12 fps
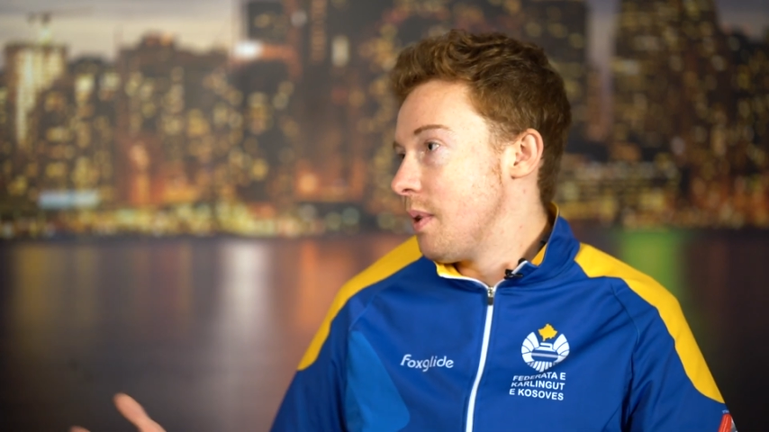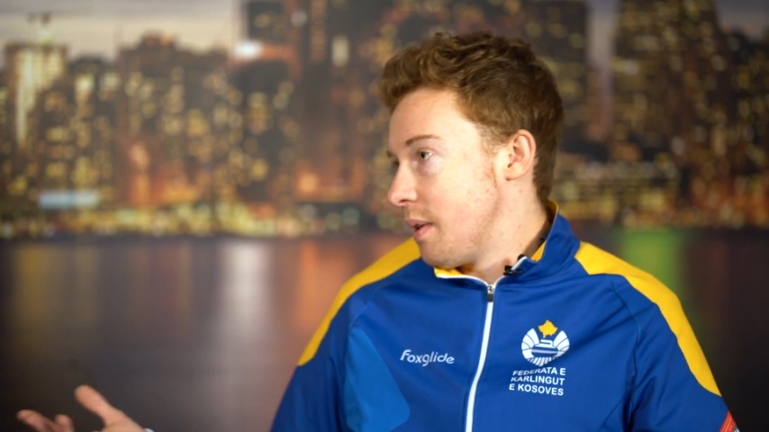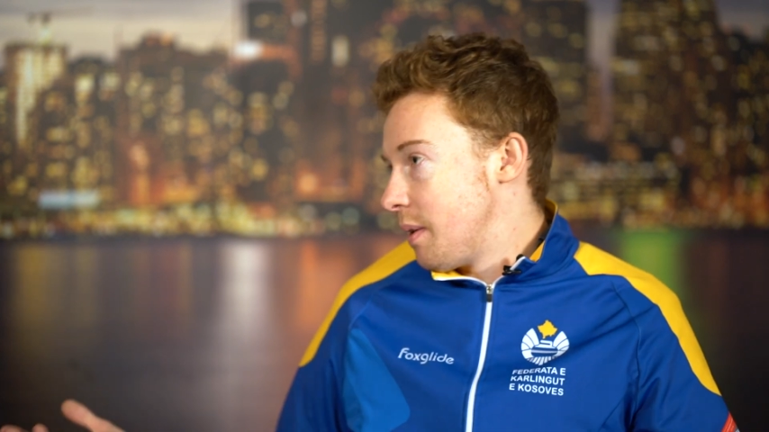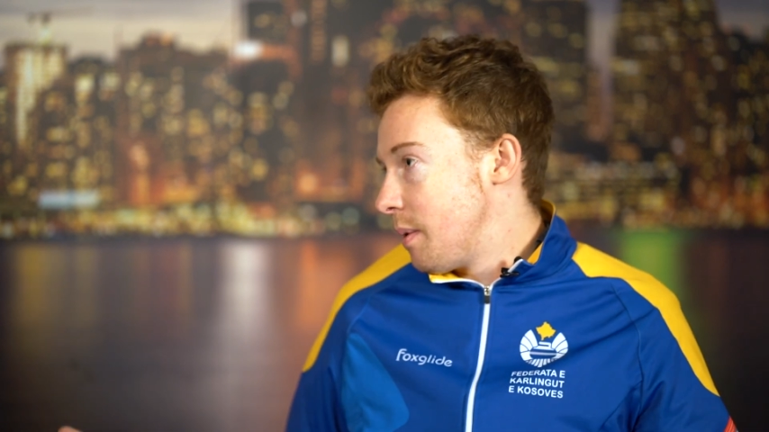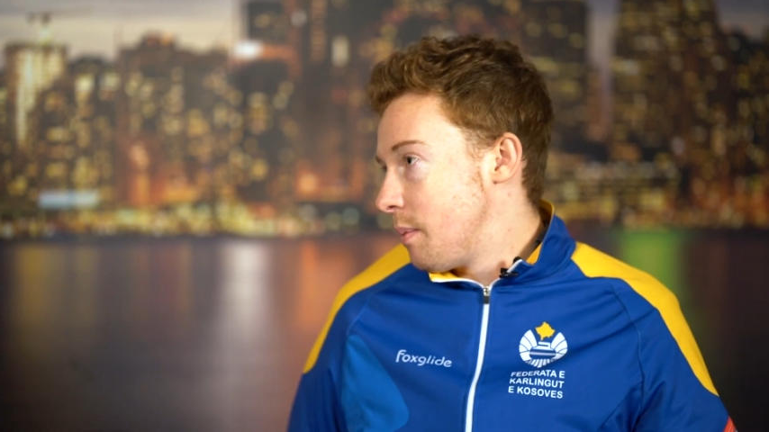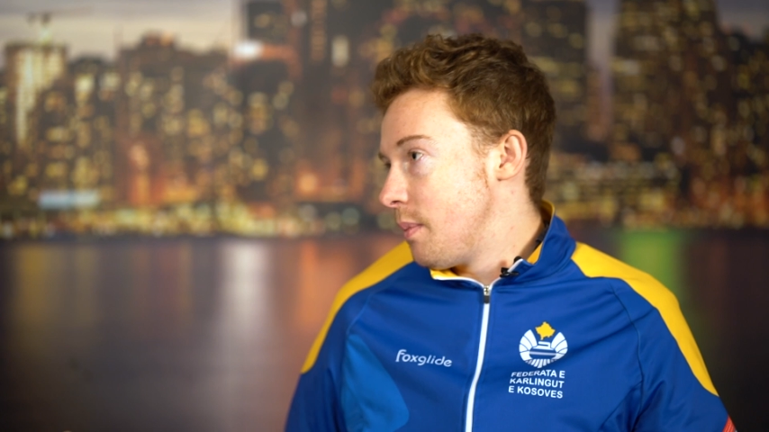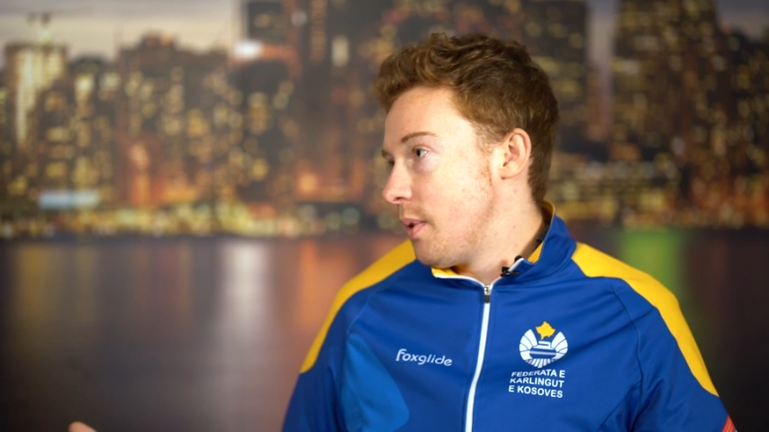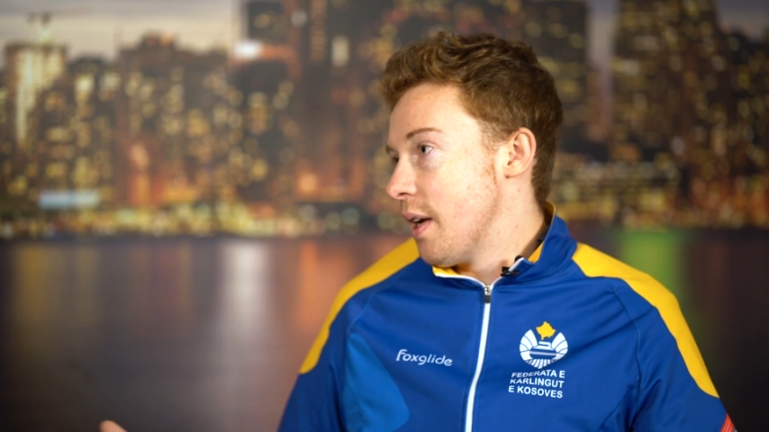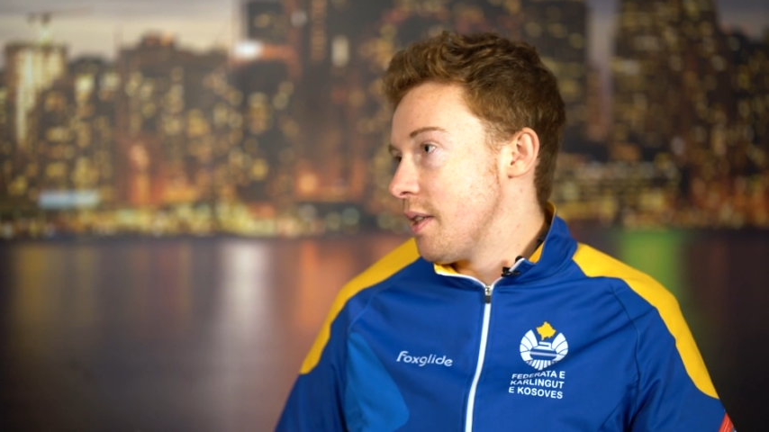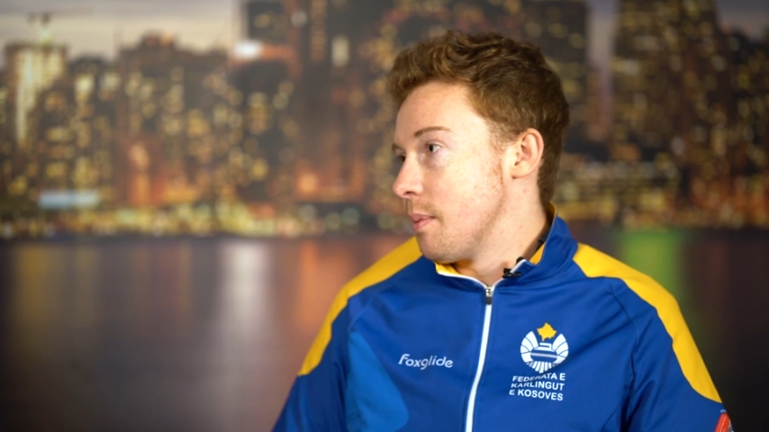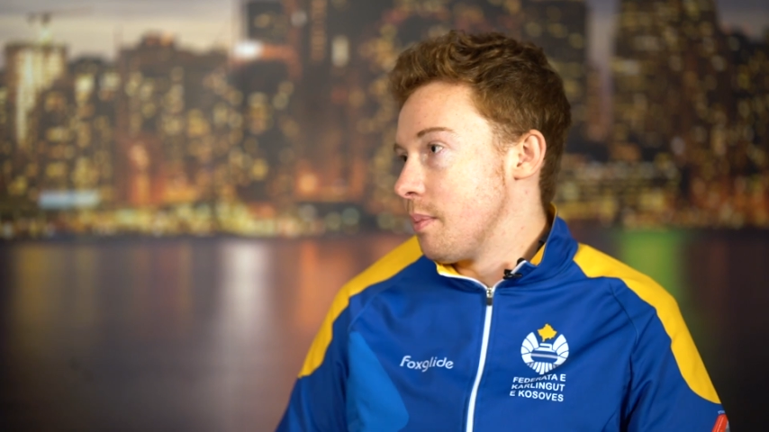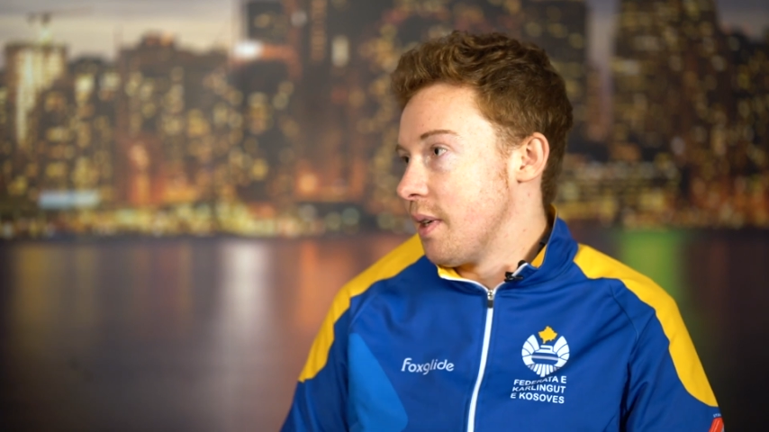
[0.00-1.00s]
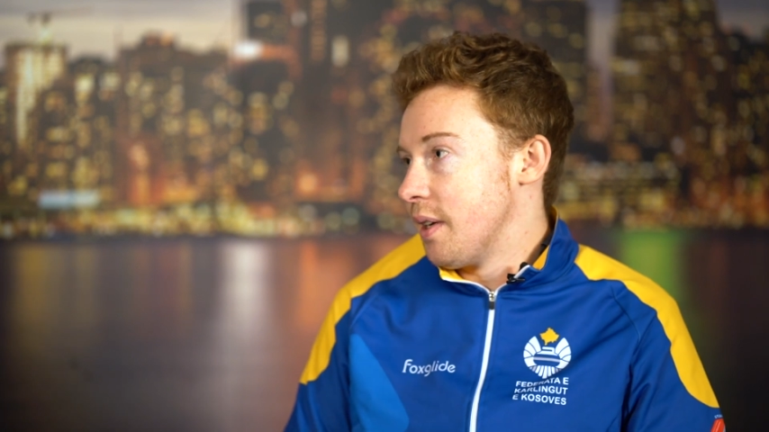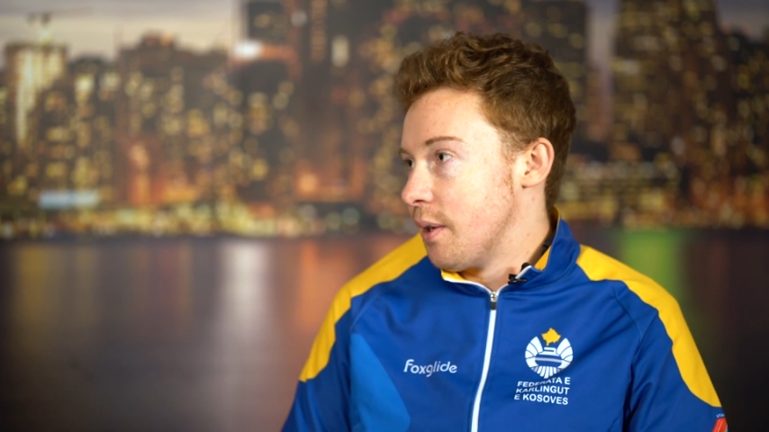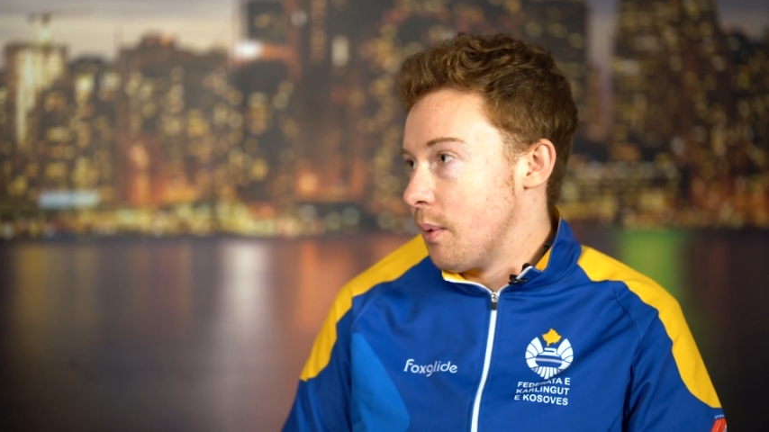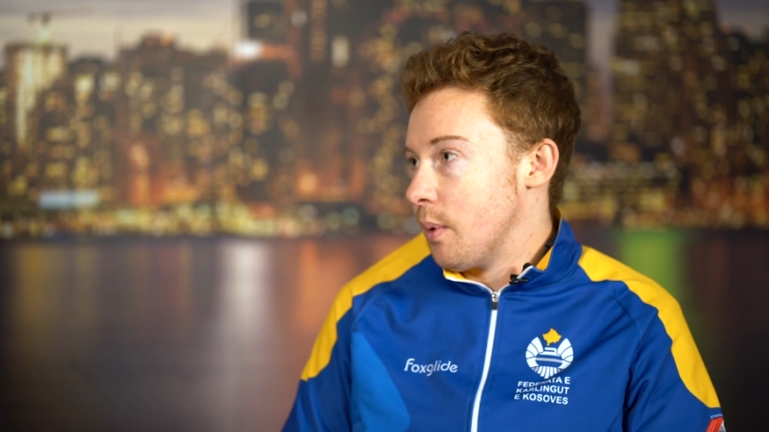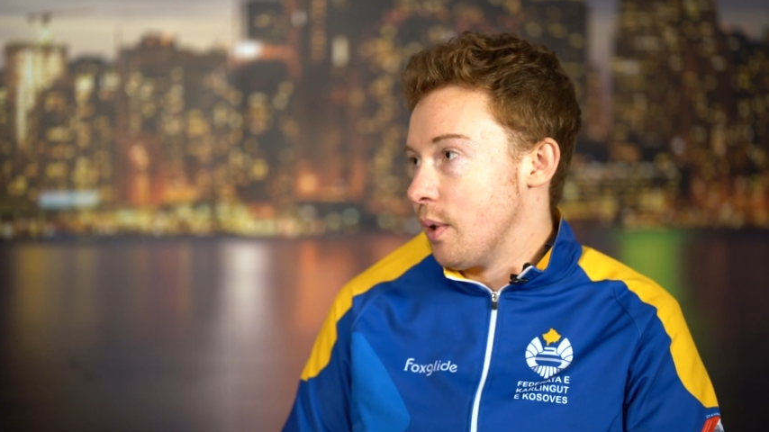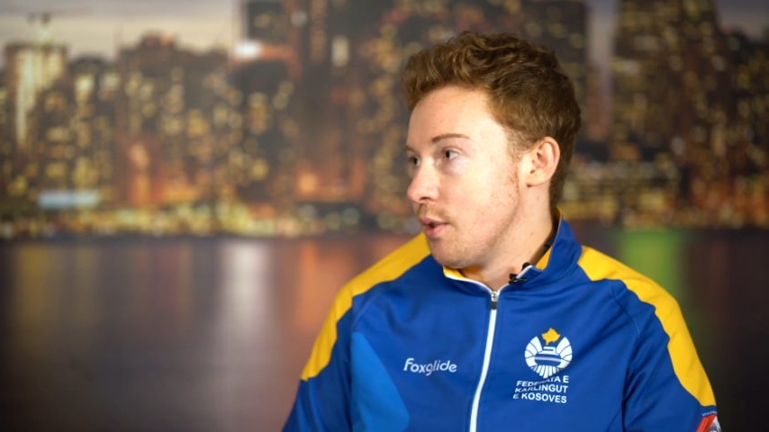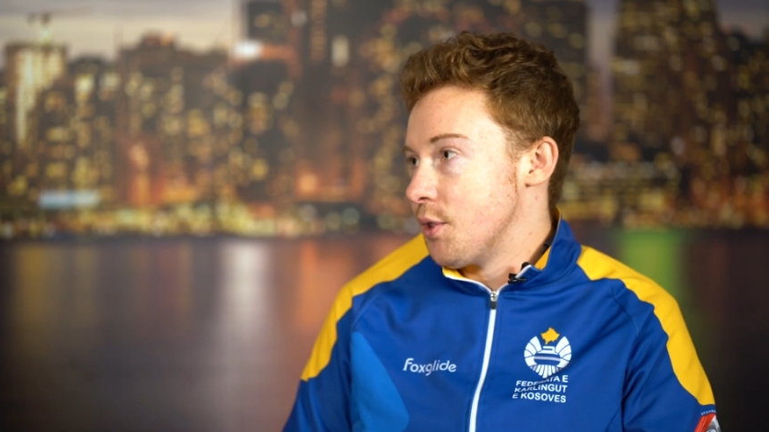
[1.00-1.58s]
You get to play at a world